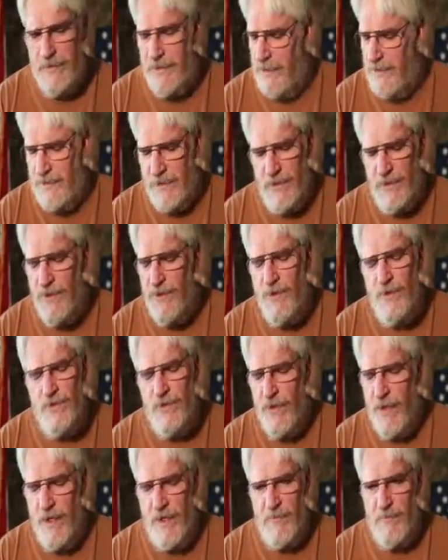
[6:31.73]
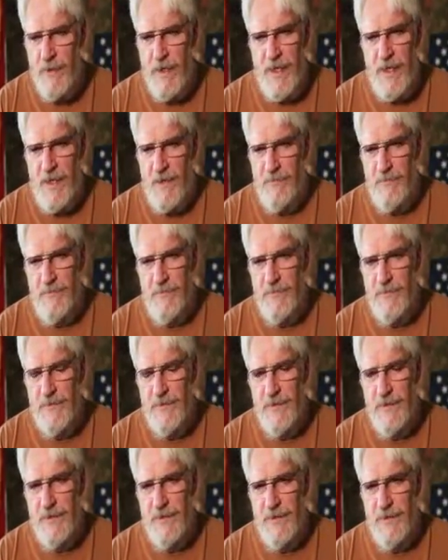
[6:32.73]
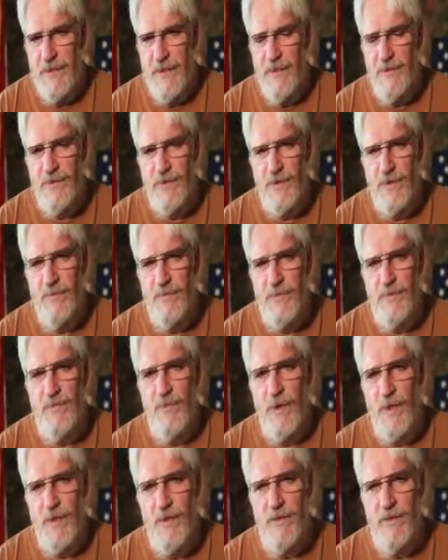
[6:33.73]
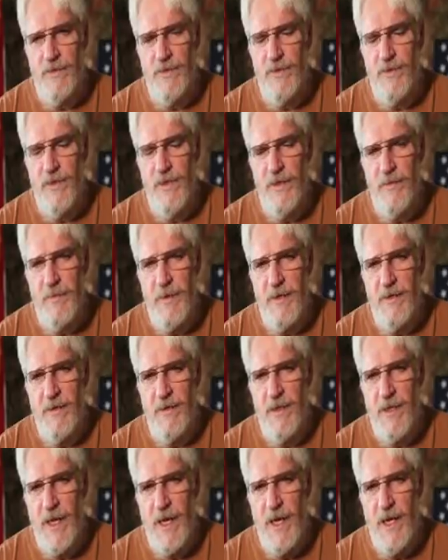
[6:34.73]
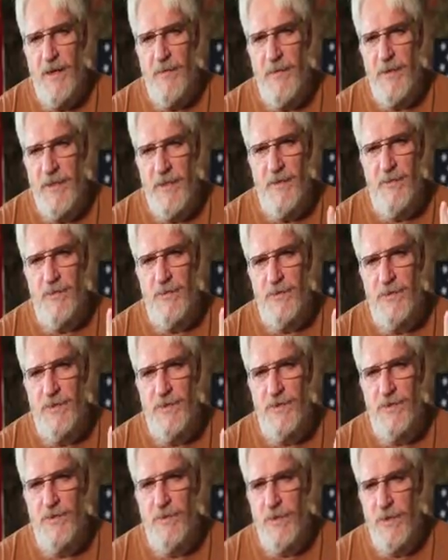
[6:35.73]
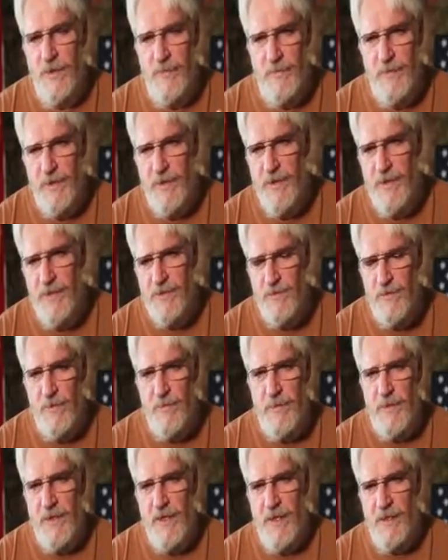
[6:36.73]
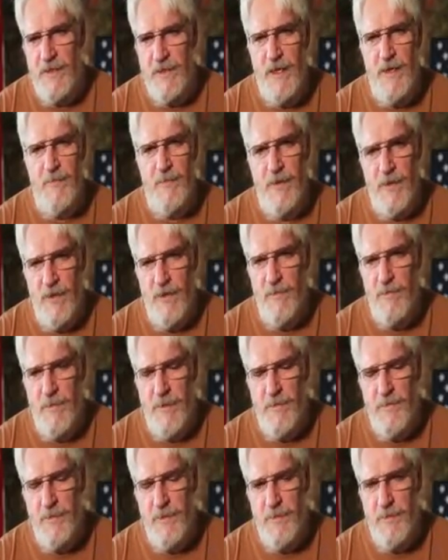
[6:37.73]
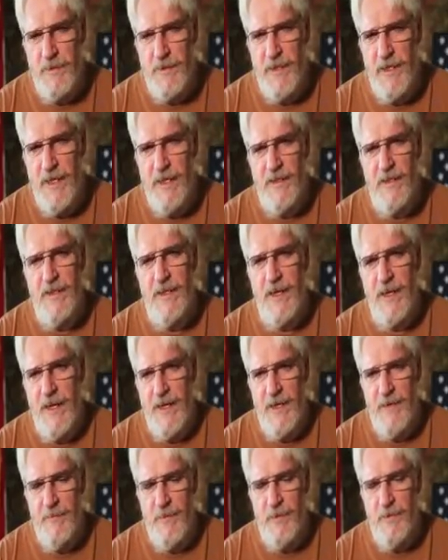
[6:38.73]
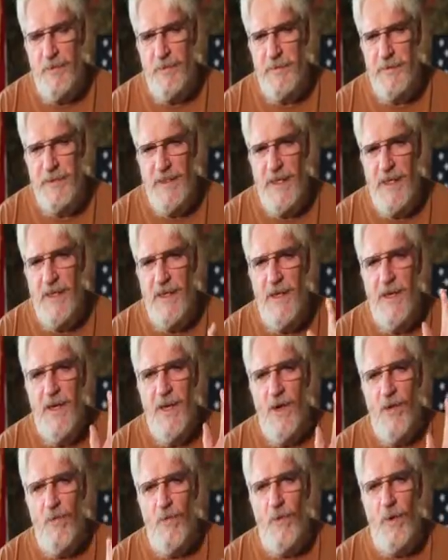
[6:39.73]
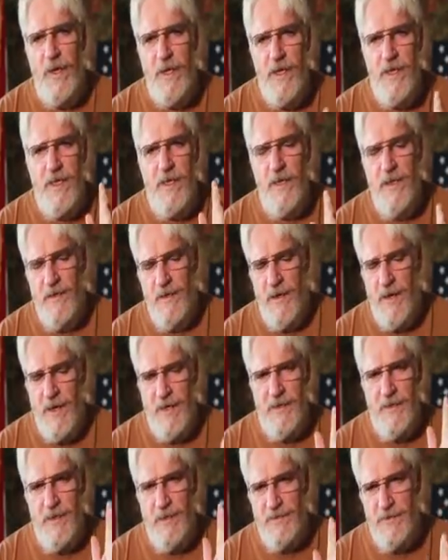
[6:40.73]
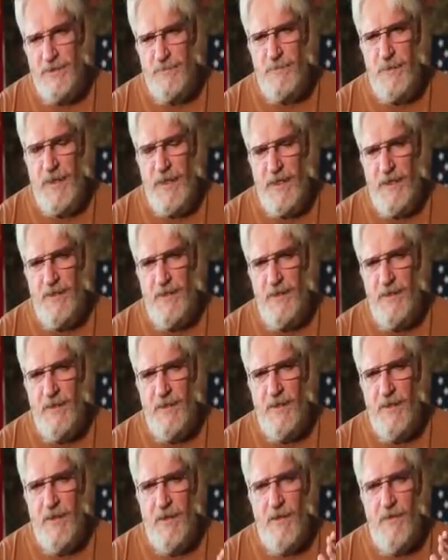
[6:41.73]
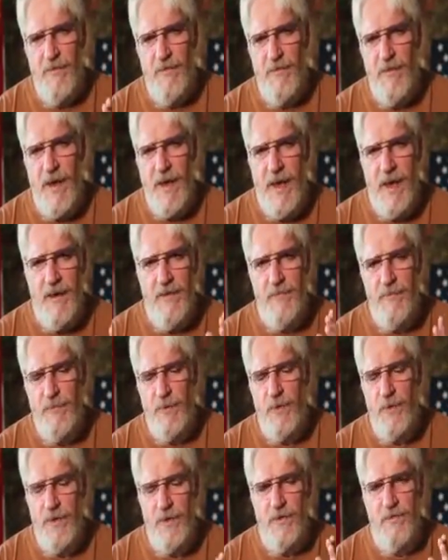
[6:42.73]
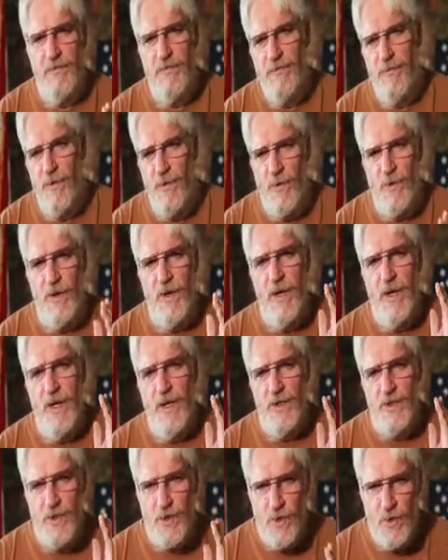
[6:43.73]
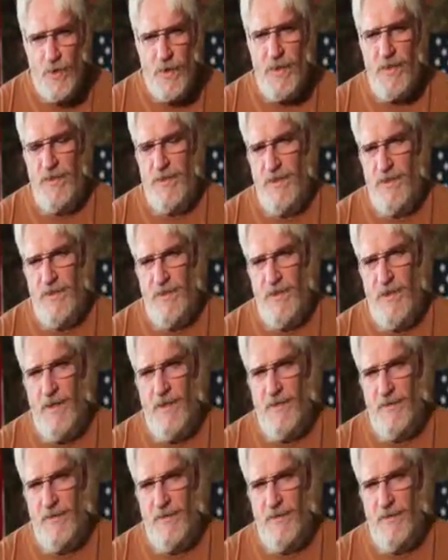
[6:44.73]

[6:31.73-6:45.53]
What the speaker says: it's a neutron bomb in terms of what it'll do to the American economy. It will destroy, the buildings won't be knocked down, but all the people will be dead. The economy will be dead. We cannot spend $5.4 trillion.